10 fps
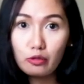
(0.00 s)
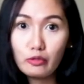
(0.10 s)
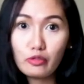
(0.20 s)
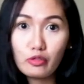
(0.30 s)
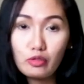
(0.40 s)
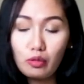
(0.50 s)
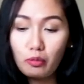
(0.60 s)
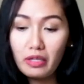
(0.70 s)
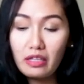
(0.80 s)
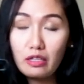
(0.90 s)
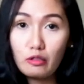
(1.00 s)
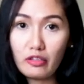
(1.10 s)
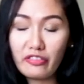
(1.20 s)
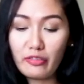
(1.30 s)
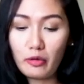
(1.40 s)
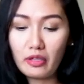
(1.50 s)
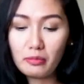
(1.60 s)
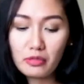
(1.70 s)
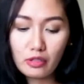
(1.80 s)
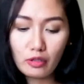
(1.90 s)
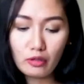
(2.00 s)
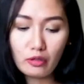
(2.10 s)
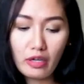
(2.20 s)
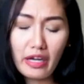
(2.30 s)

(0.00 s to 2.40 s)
suits with a uniform so